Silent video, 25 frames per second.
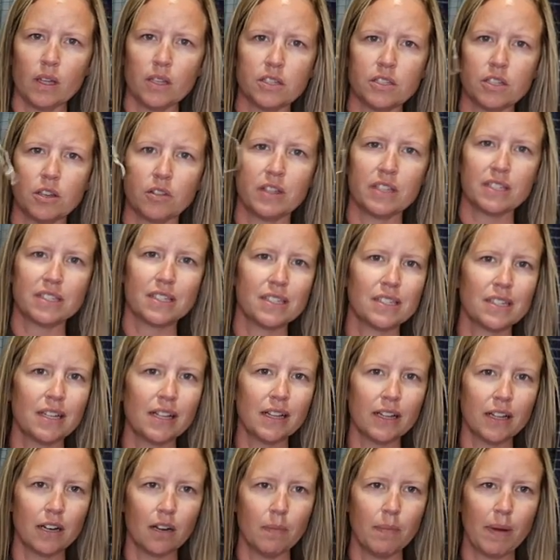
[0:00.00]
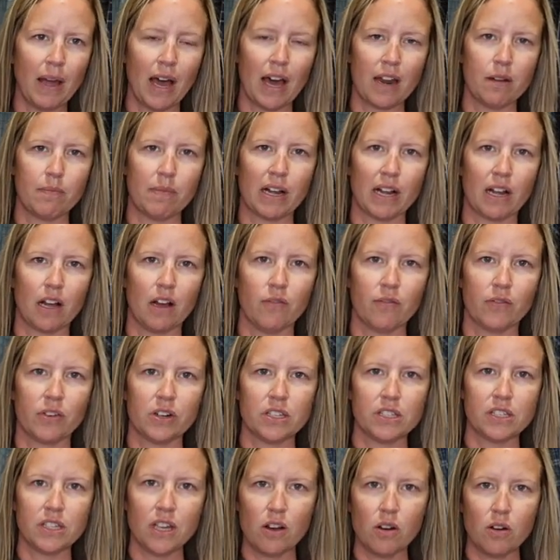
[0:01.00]
So this is a little bit out of my
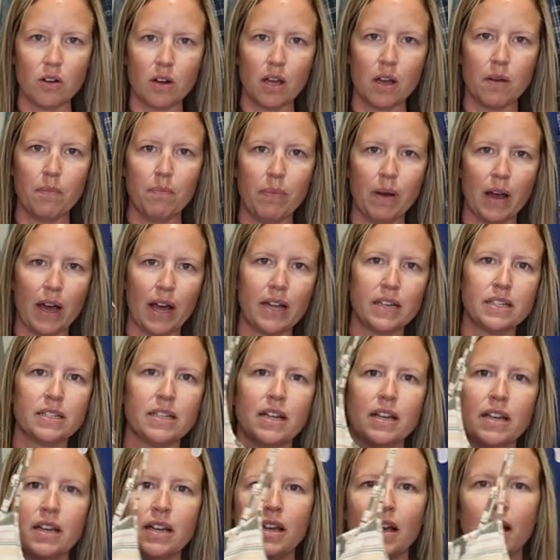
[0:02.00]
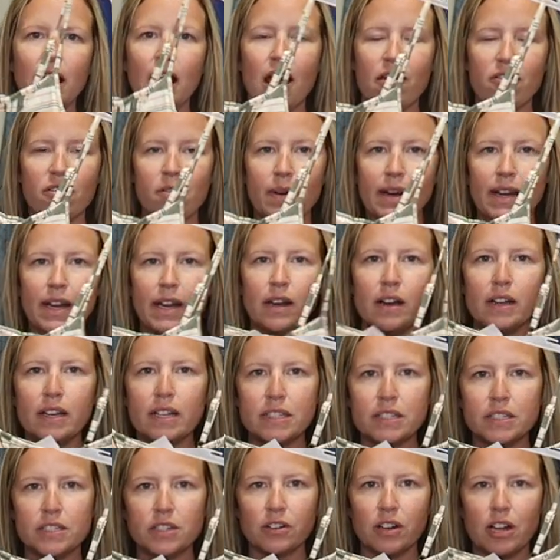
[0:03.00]
comfort zone, but everybody on
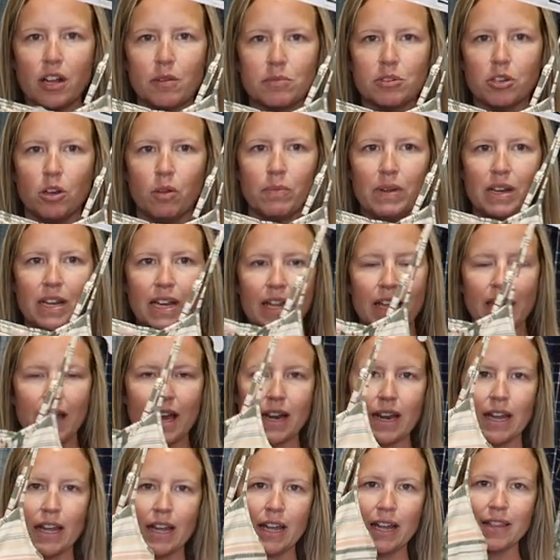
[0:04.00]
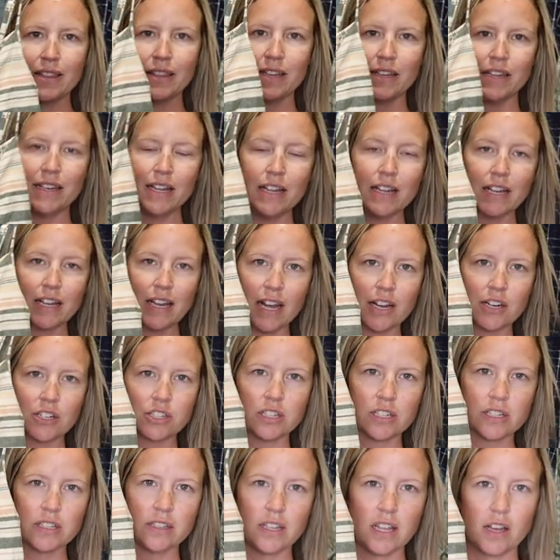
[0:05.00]
Instagram told me to get it, and then Nick
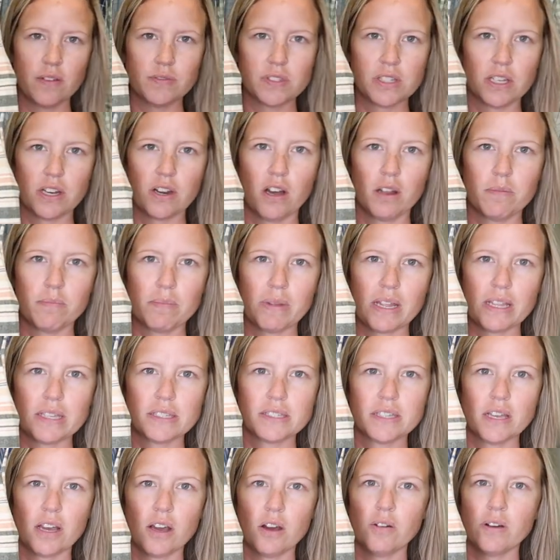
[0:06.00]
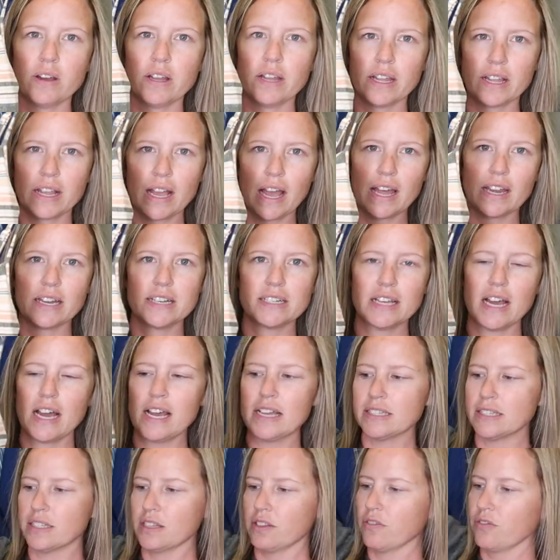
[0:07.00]
actually loves it on me. So it kind of
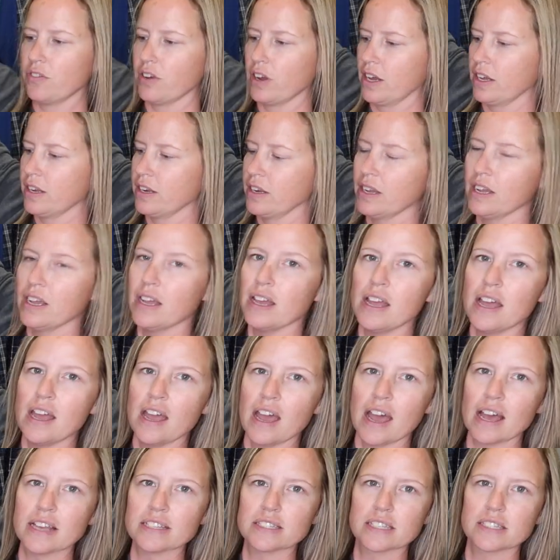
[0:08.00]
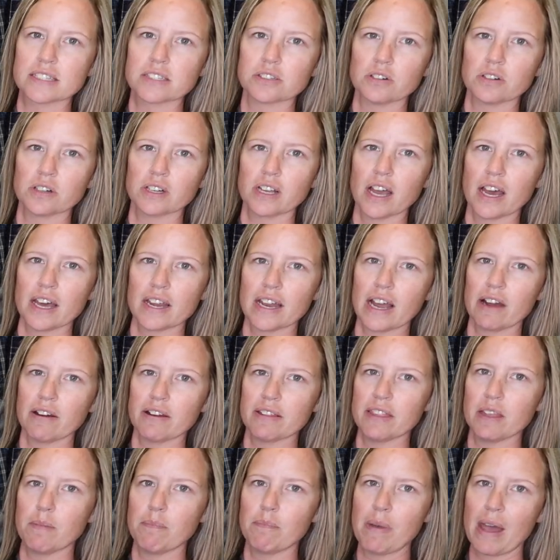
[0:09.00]
ties in the front, has this little cutout
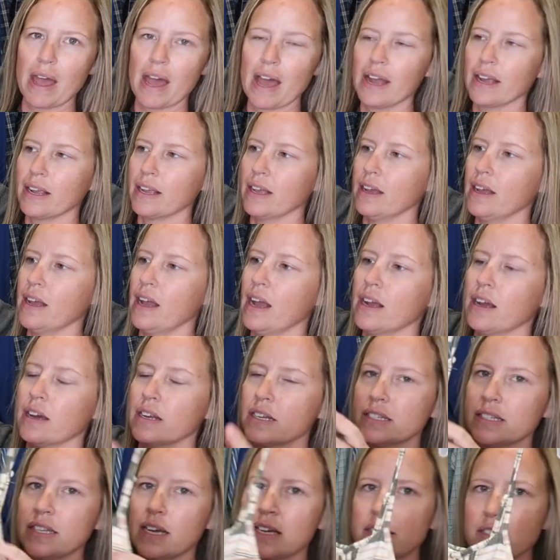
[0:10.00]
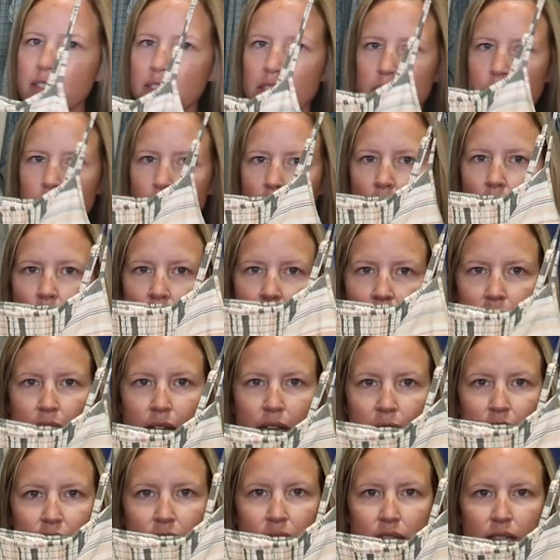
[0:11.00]
in the back. I got a size small in
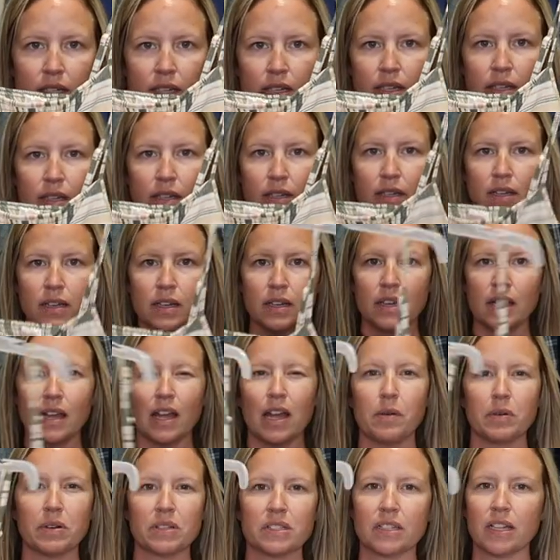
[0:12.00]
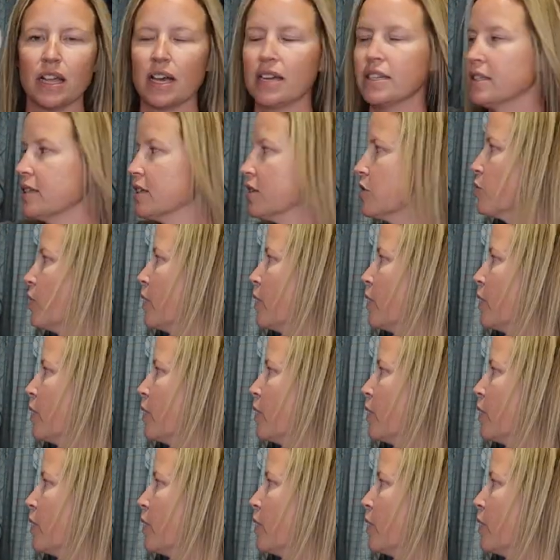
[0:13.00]
it. It was less than